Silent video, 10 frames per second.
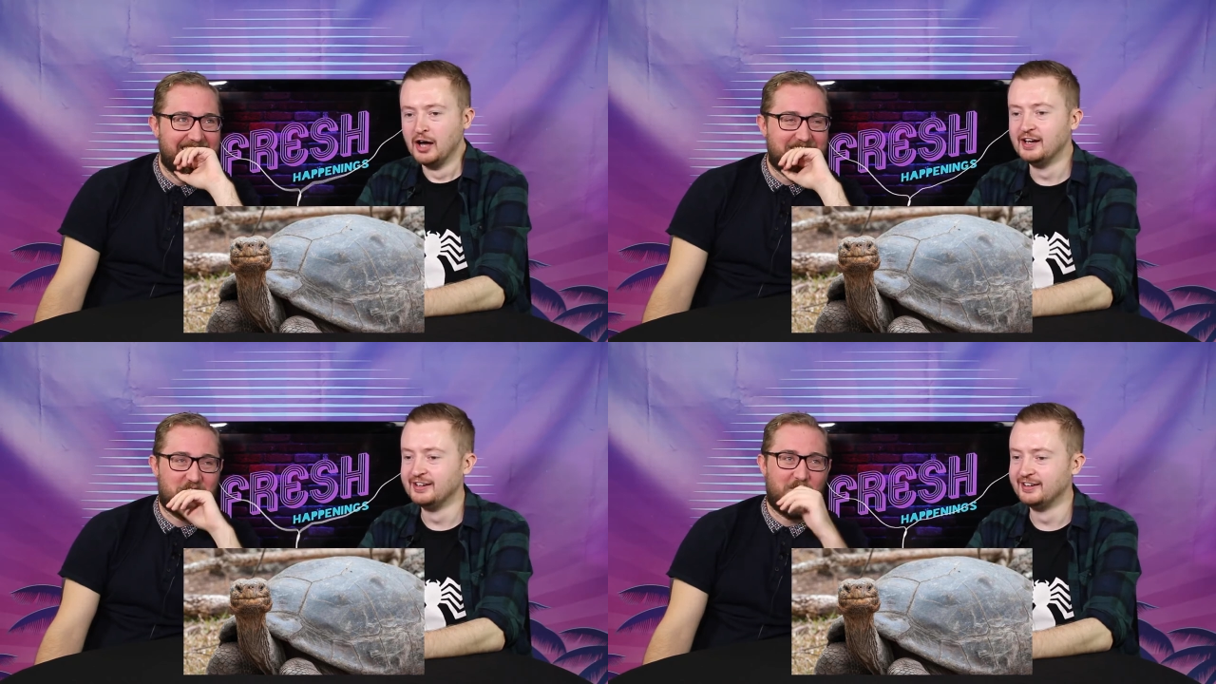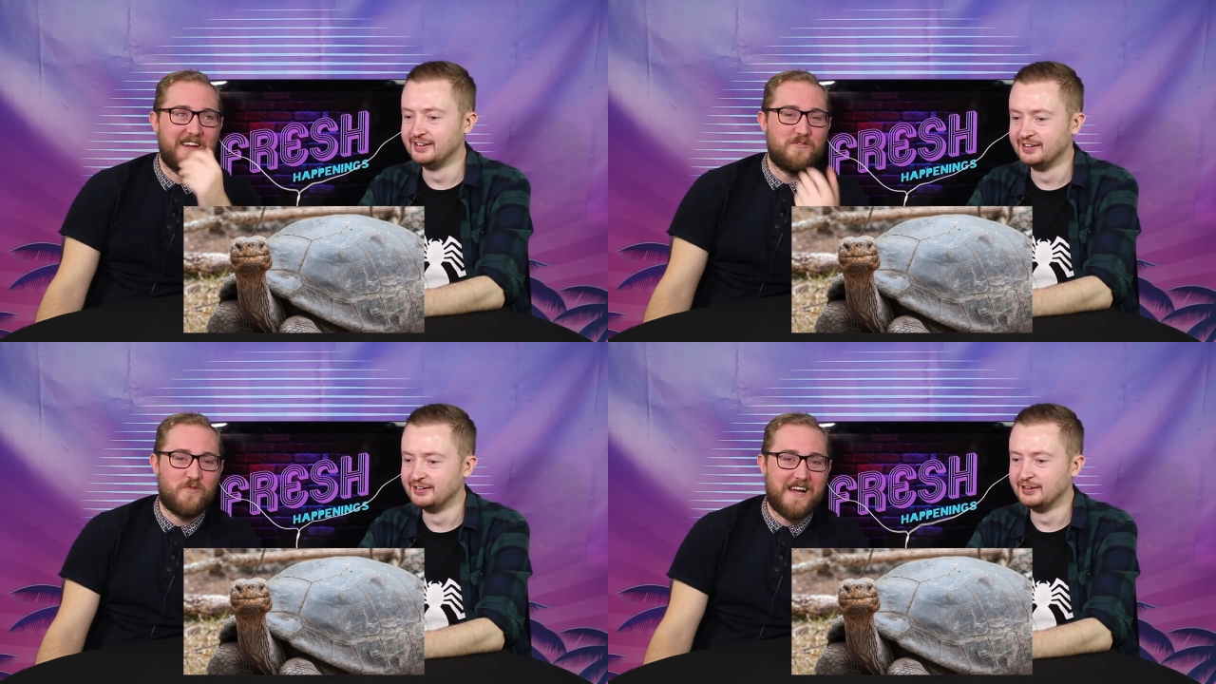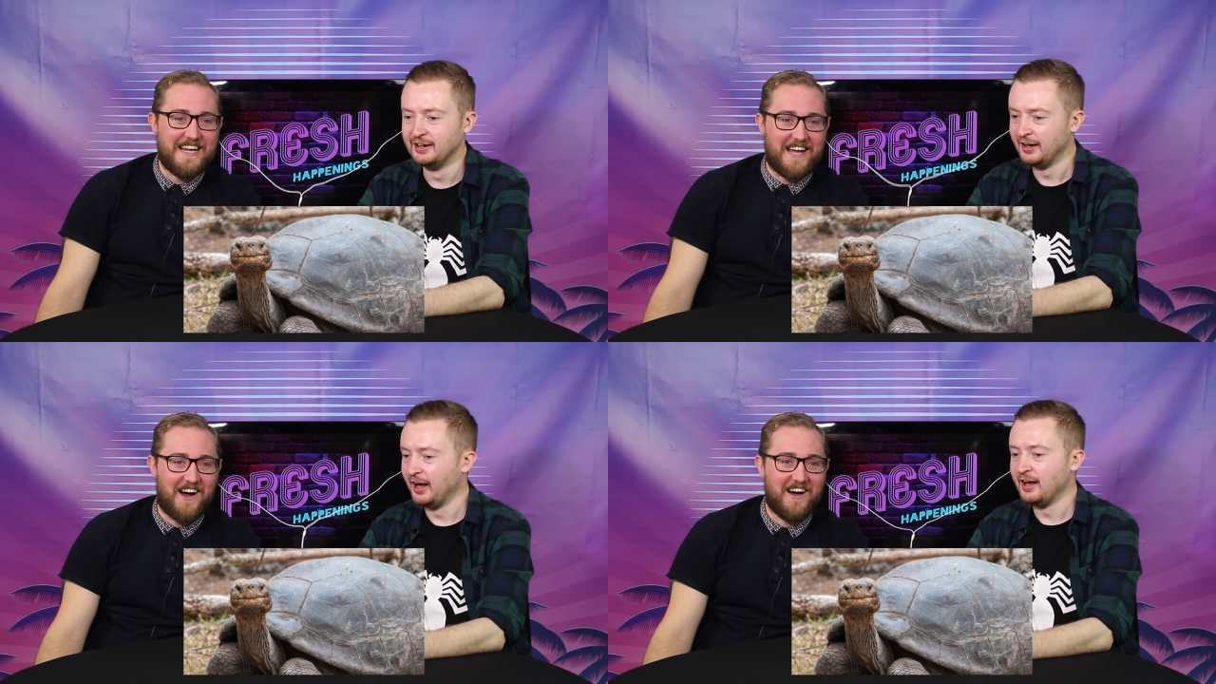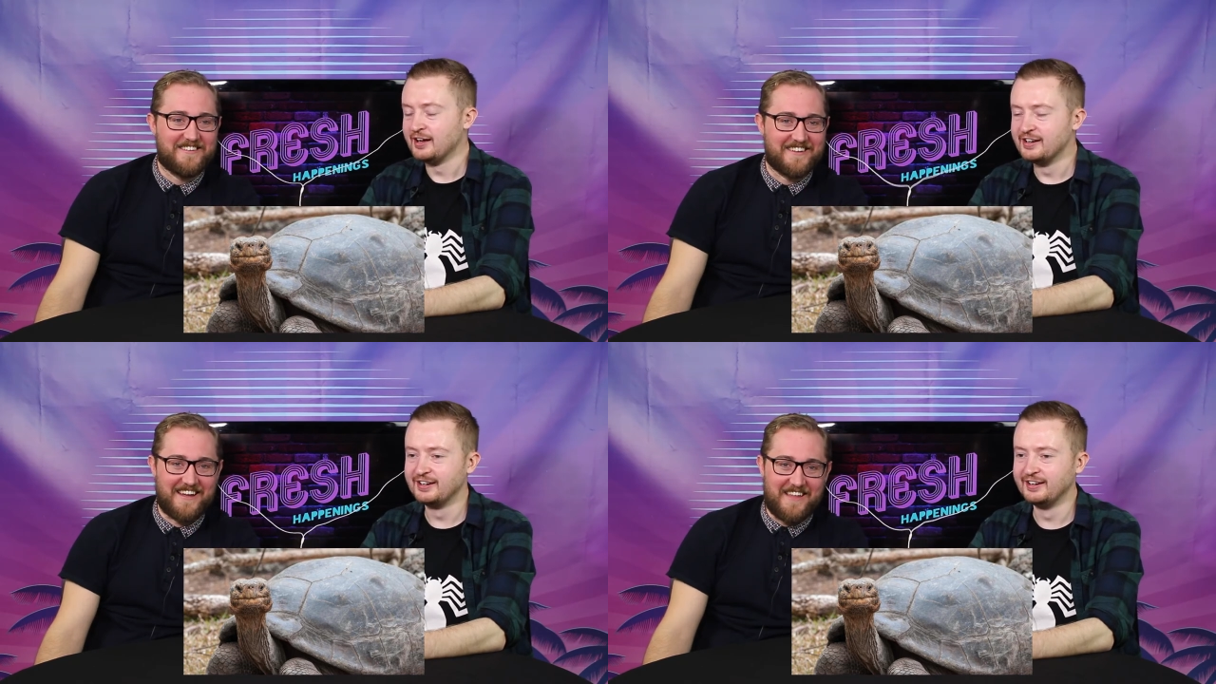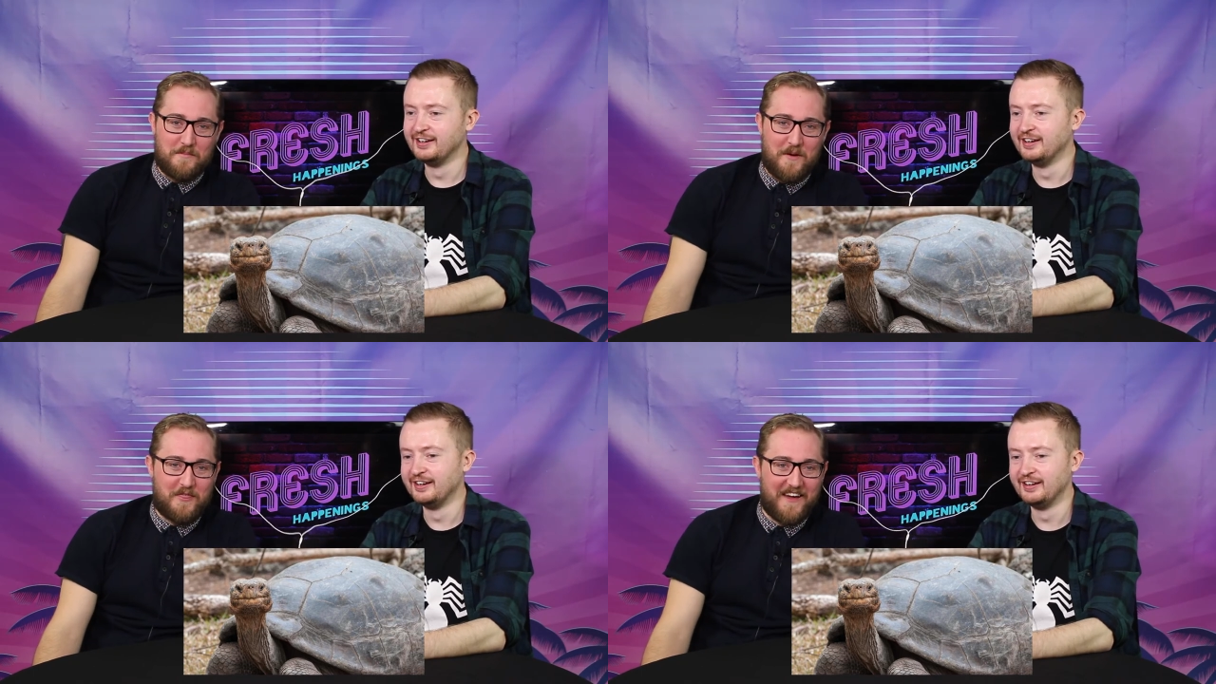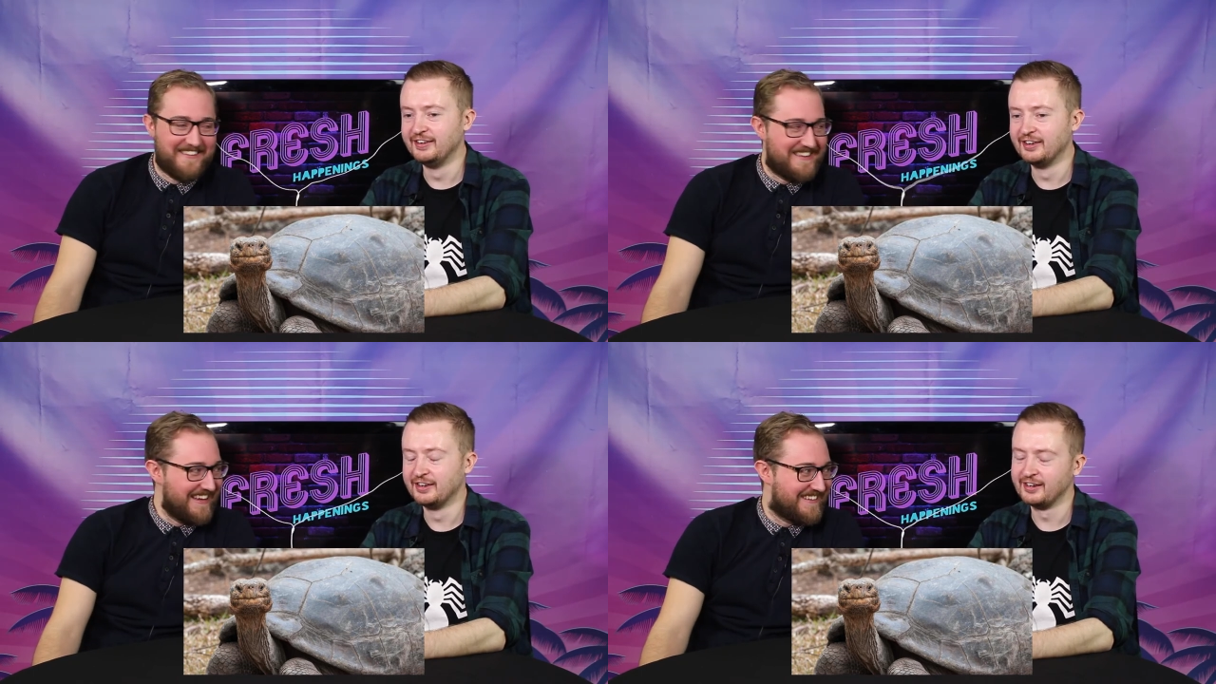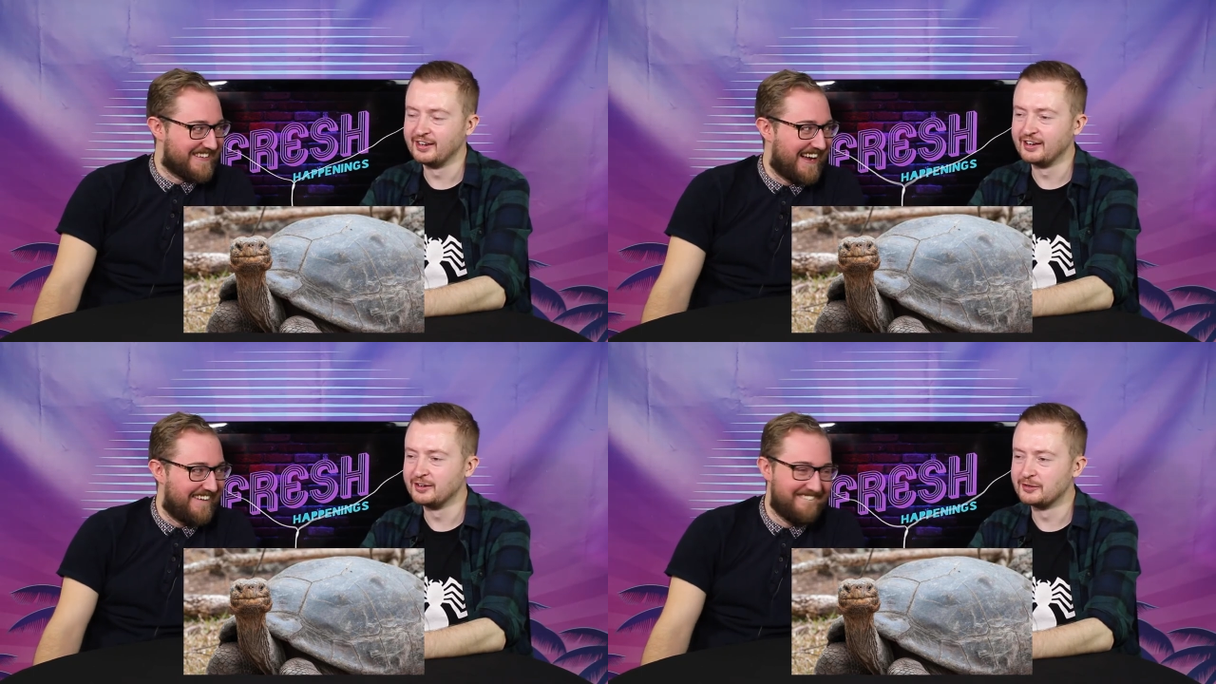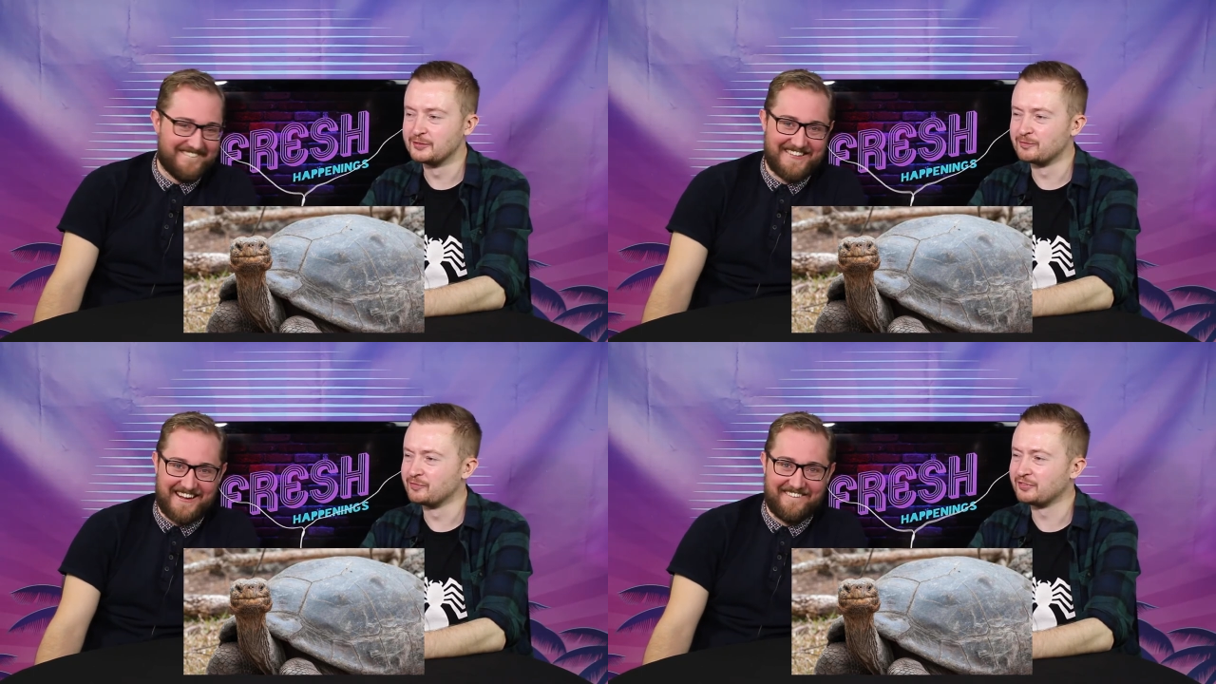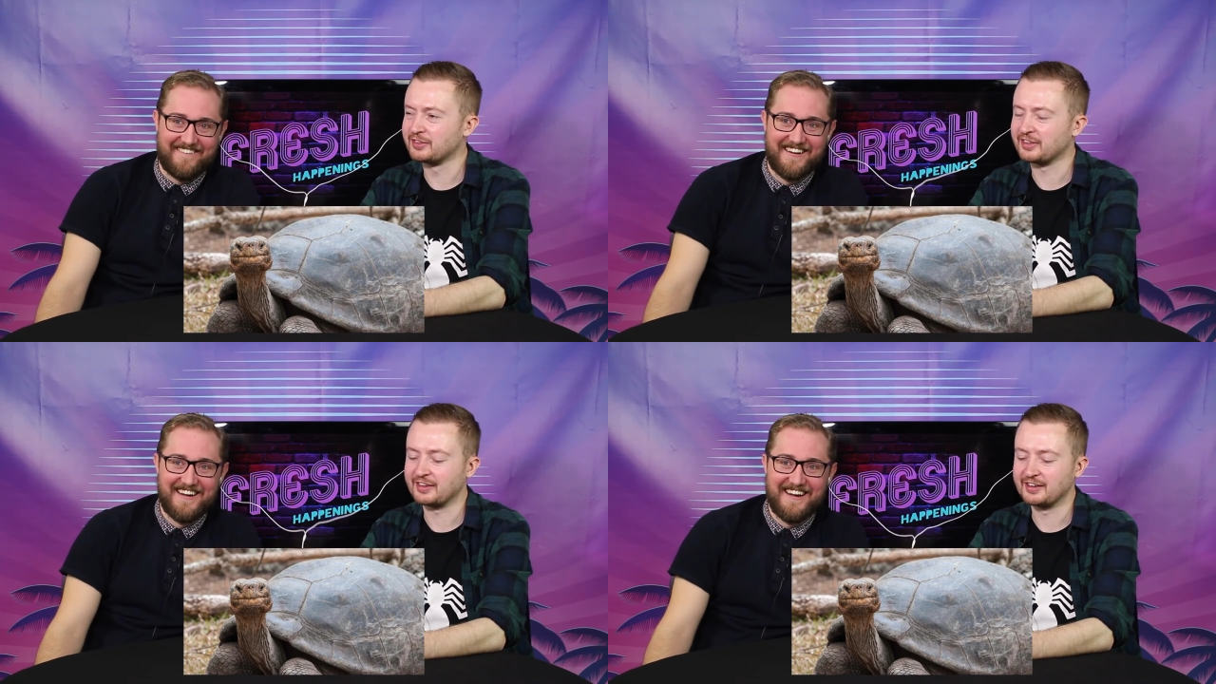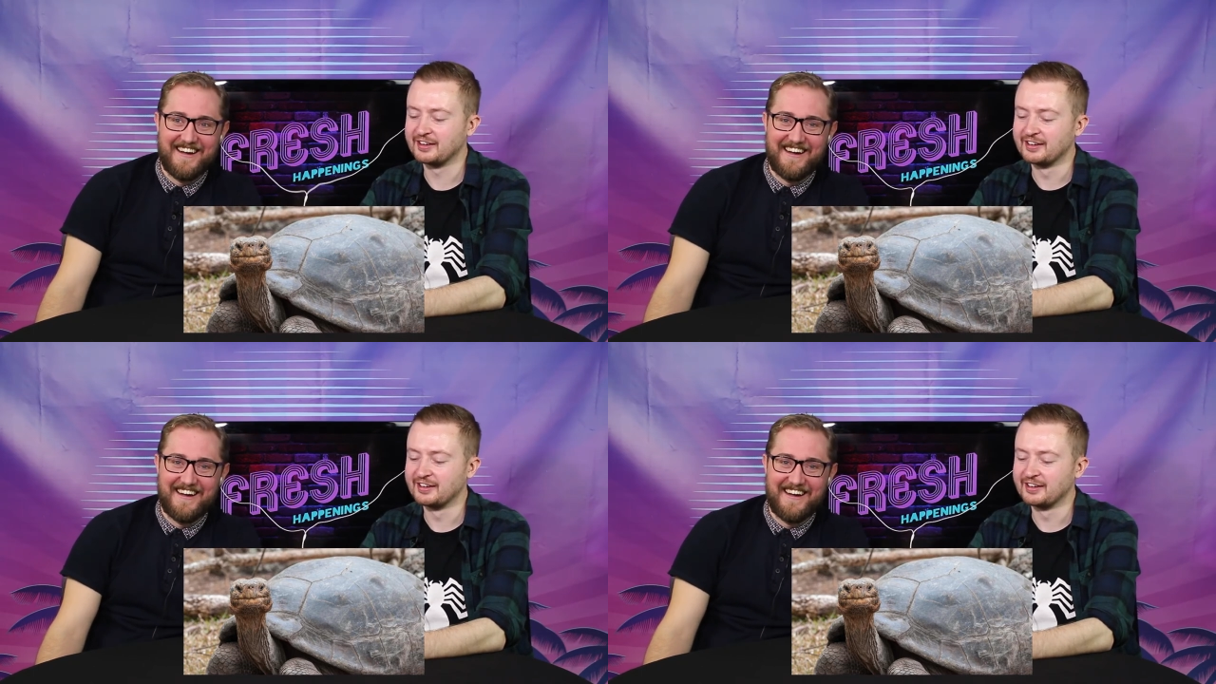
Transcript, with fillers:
Speaker 1: It's trying really hard to get that pathetic sound out.